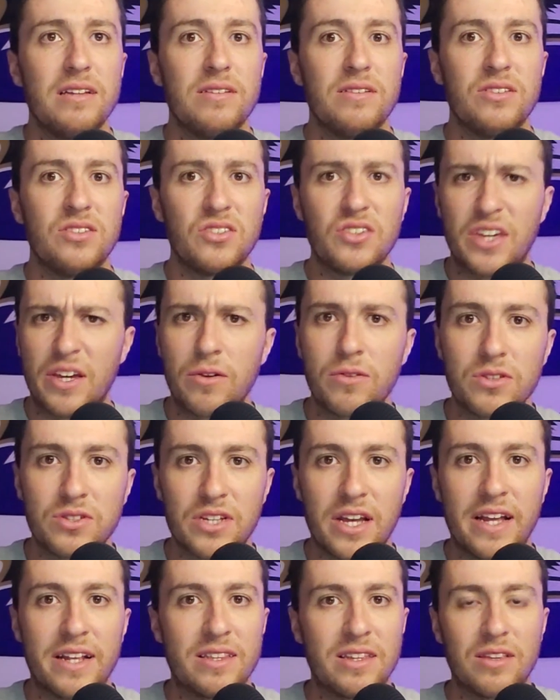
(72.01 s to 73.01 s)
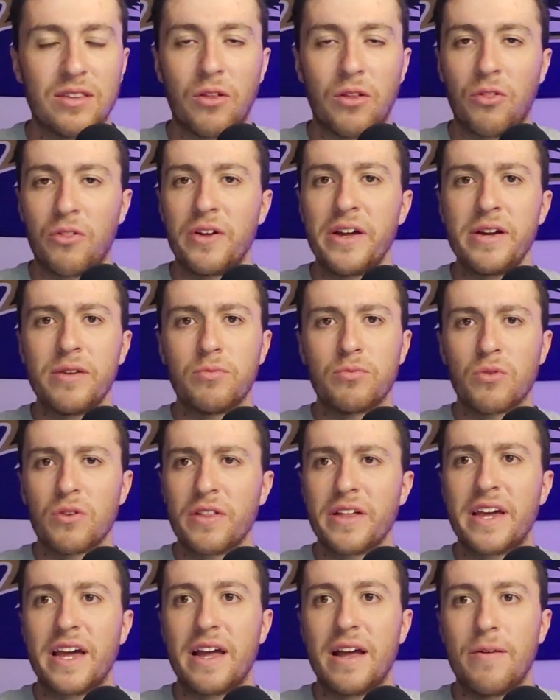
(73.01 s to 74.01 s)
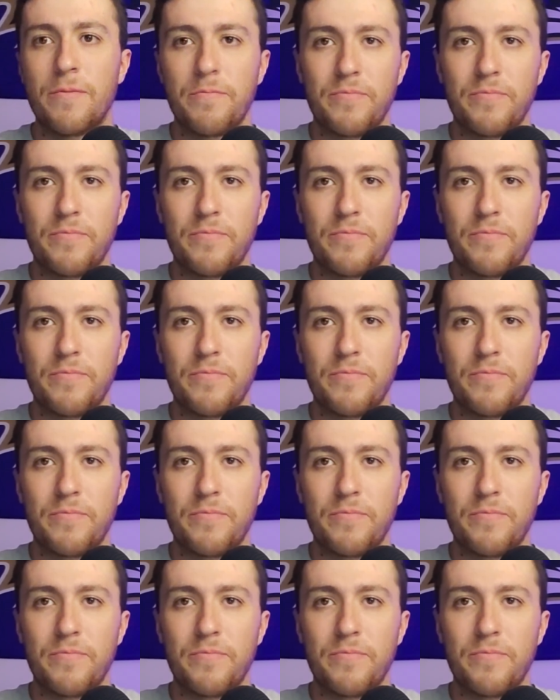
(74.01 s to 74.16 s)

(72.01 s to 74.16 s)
skill set that the league really,